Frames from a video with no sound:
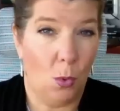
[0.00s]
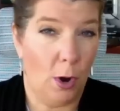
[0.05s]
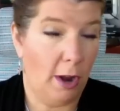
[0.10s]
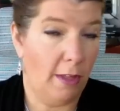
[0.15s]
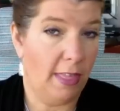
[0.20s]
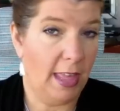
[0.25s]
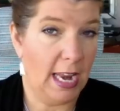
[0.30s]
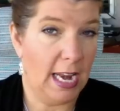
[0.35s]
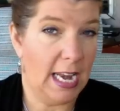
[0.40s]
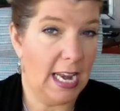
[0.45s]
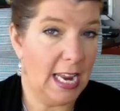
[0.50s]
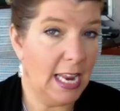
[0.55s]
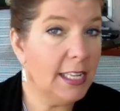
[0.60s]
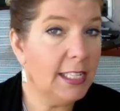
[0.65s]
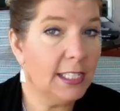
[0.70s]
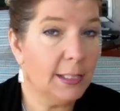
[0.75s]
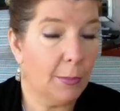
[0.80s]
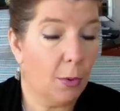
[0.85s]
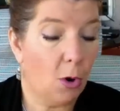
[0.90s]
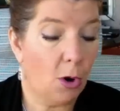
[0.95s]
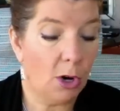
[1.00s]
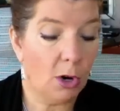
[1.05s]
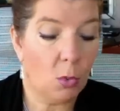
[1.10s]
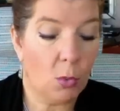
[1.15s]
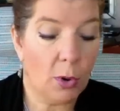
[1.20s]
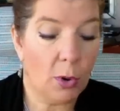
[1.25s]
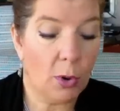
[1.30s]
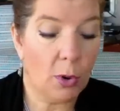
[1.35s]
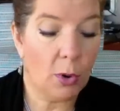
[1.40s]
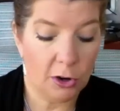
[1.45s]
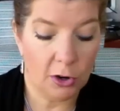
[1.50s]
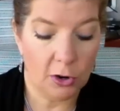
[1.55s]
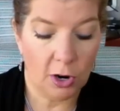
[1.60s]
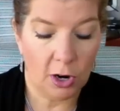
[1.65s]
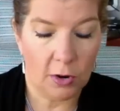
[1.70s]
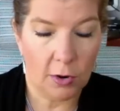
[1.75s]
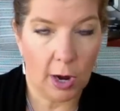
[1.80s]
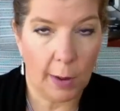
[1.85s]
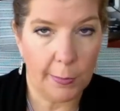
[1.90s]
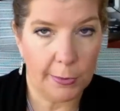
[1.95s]
where they need support or where your
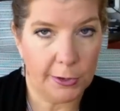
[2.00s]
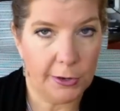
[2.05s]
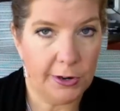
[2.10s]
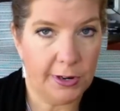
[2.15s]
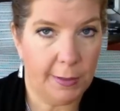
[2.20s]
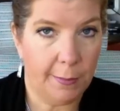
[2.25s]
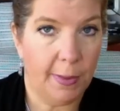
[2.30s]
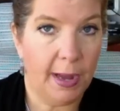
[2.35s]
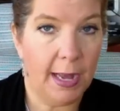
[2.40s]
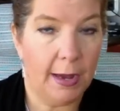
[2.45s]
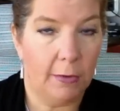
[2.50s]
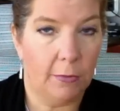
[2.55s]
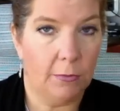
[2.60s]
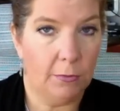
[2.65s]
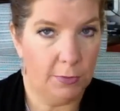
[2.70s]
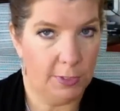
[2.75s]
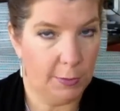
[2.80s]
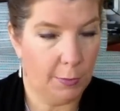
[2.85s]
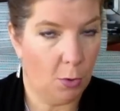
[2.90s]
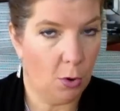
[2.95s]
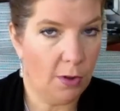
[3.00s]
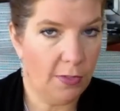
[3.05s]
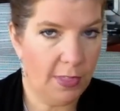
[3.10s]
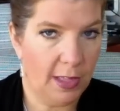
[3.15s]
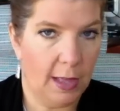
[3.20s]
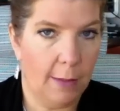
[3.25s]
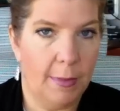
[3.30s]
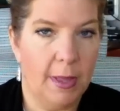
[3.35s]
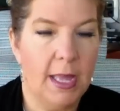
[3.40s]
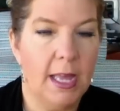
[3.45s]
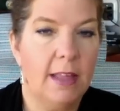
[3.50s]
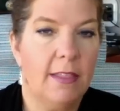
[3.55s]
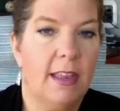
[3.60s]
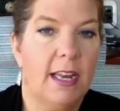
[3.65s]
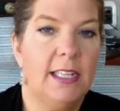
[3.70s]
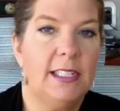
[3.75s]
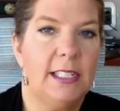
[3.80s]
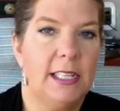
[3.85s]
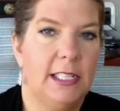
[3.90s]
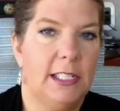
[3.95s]
opportunity might support them, then
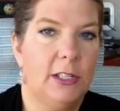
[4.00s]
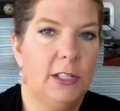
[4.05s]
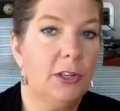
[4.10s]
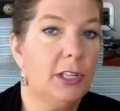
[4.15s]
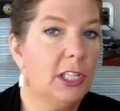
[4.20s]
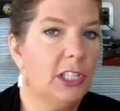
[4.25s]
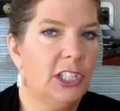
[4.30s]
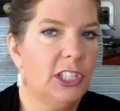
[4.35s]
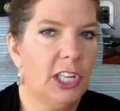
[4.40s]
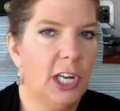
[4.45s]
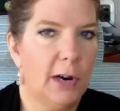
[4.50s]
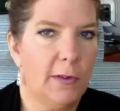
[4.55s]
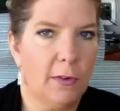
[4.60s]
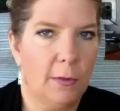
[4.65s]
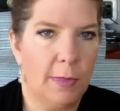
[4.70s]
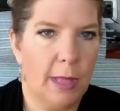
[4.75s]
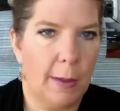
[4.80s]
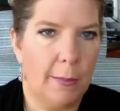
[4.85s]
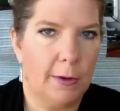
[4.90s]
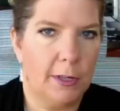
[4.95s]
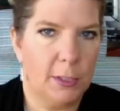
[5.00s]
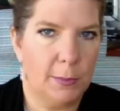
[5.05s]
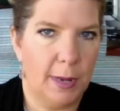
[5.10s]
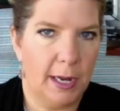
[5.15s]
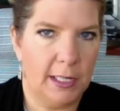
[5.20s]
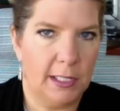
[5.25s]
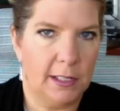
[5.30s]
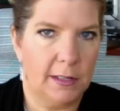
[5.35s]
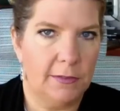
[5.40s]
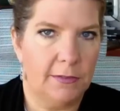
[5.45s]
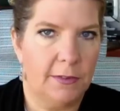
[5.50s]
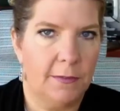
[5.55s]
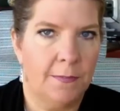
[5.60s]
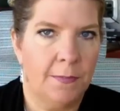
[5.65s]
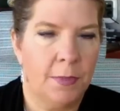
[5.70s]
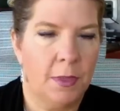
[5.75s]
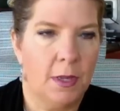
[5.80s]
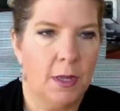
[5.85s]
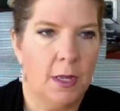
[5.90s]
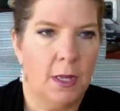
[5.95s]
it's easier to share from that perspective.
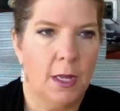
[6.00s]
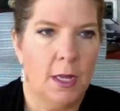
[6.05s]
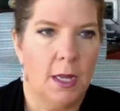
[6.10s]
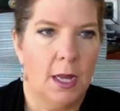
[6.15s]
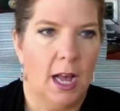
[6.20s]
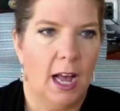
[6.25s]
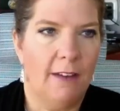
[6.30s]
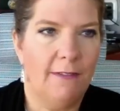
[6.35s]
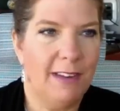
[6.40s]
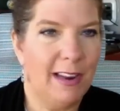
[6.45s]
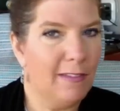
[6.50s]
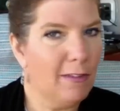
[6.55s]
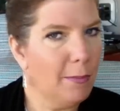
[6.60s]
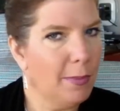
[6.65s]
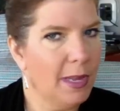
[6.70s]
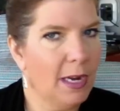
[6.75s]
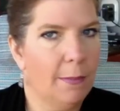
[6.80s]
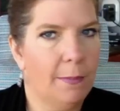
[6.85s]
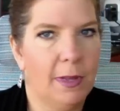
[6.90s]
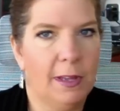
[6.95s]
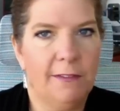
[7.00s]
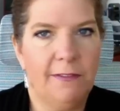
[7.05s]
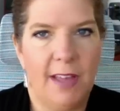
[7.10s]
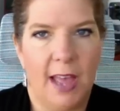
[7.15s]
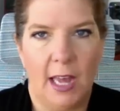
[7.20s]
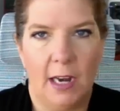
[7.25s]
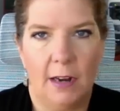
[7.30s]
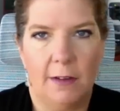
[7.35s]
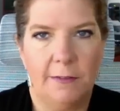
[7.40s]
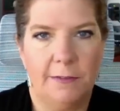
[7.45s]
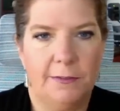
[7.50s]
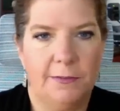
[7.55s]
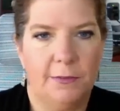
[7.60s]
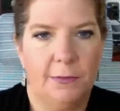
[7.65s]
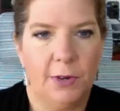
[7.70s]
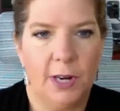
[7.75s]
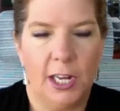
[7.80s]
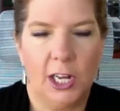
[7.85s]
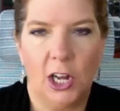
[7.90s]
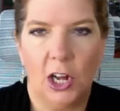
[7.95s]
I've never been a big fan of
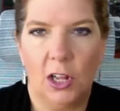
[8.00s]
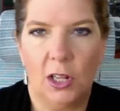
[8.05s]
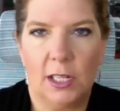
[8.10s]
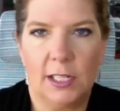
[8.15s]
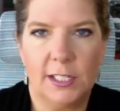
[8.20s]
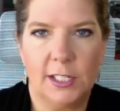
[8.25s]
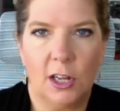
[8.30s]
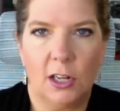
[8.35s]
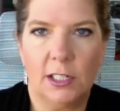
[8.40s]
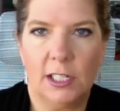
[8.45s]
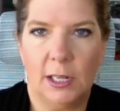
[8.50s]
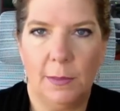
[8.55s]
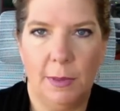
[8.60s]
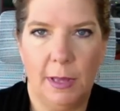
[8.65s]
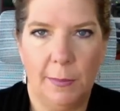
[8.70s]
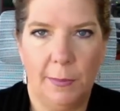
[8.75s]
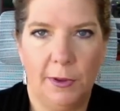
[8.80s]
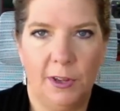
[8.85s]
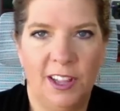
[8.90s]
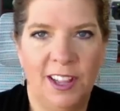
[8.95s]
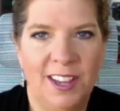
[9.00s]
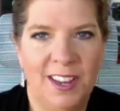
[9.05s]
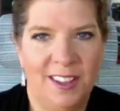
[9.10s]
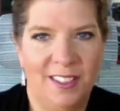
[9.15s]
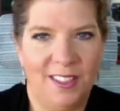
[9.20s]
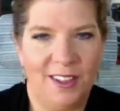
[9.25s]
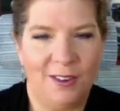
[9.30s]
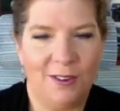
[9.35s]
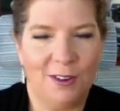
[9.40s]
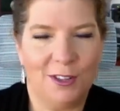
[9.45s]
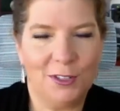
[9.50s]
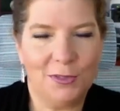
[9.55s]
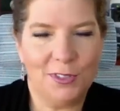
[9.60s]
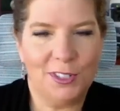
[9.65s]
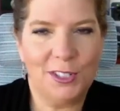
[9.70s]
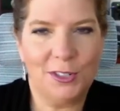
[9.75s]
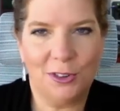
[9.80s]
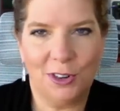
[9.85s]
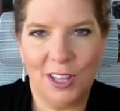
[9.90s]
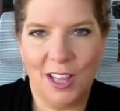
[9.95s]
what I call assaulting people in the grocery
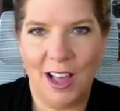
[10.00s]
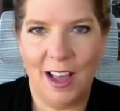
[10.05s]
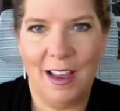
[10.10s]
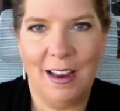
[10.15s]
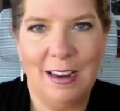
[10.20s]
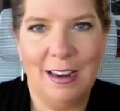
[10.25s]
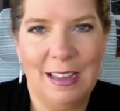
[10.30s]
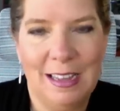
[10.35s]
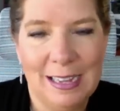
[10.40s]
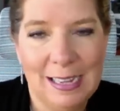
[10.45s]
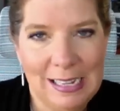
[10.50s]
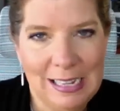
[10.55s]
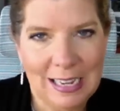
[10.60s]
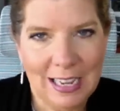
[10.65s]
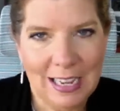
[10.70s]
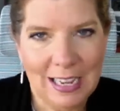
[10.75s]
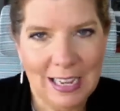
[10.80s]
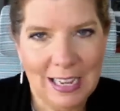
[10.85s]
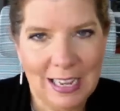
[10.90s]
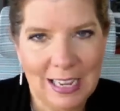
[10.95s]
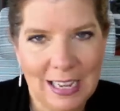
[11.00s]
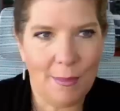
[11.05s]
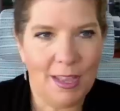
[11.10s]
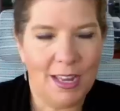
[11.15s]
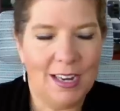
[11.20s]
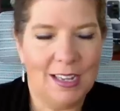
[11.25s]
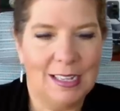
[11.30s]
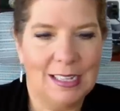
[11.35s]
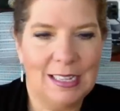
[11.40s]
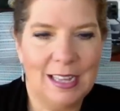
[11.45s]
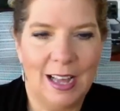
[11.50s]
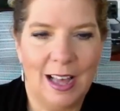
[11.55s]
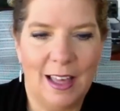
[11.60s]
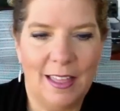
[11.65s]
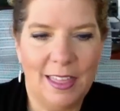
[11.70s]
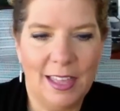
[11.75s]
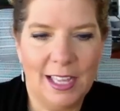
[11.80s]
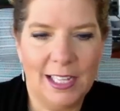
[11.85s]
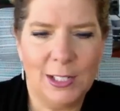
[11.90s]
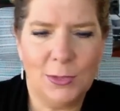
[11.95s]
store line. I
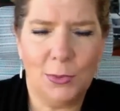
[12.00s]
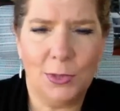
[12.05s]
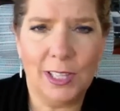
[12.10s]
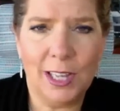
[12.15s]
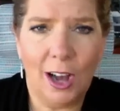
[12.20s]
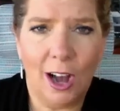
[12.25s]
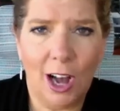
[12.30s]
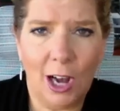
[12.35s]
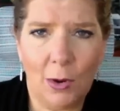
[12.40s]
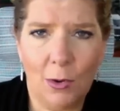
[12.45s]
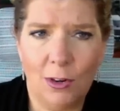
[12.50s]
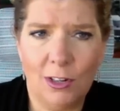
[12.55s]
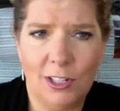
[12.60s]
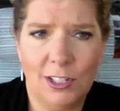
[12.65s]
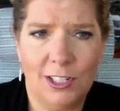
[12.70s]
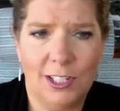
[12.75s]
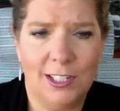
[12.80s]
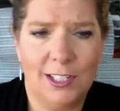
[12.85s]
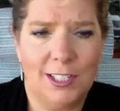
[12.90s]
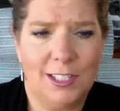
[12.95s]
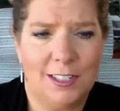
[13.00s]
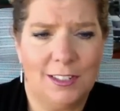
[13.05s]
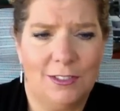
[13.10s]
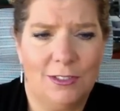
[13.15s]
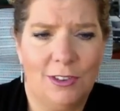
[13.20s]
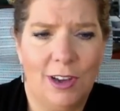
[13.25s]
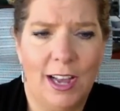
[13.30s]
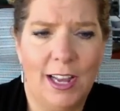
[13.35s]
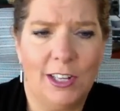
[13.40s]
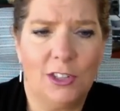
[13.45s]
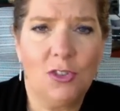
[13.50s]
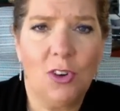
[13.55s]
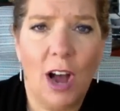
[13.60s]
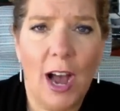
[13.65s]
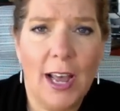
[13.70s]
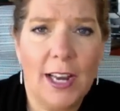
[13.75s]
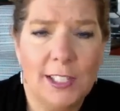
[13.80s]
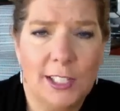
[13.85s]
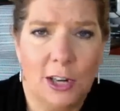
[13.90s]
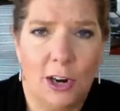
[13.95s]
think it's really awkward to just
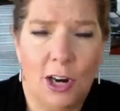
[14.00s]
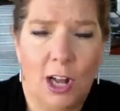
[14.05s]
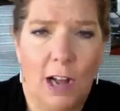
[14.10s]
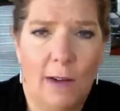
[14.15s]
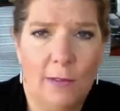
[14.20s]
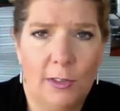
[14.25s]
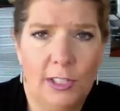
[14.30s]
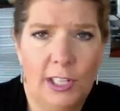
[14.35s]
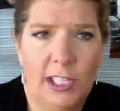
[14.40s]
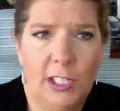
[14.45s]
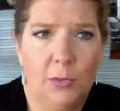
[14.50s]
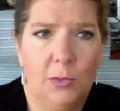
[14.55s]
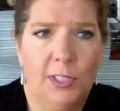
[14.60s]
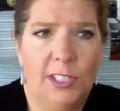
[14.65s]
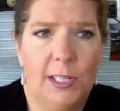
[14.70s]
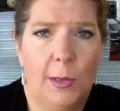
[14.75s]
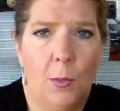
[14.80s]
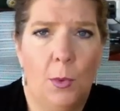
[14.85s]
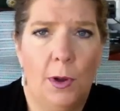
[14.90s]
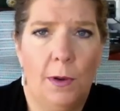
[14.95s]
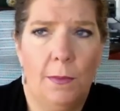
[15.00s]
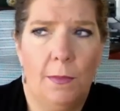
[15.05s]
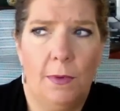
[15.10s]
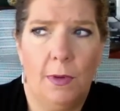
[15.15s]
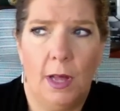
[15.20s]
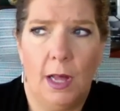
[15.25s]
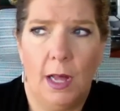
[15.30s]
try to start a conversation with someone